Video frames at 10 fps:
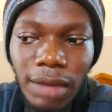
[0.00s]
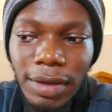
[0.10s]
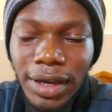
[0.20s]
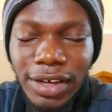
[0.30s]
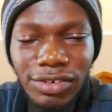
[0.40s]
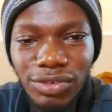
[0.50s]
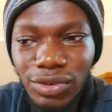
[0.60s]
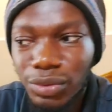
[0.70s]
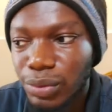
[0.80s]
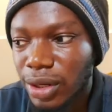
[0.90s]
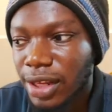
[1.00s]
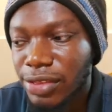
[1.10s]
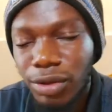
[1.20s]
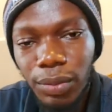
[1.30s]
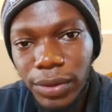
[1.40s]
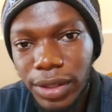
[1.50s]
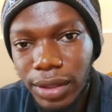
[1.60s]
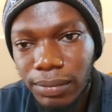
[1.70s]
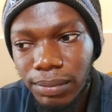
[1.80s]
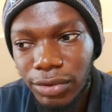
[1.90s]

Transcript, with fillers: Emeka is doing well, let's copy him.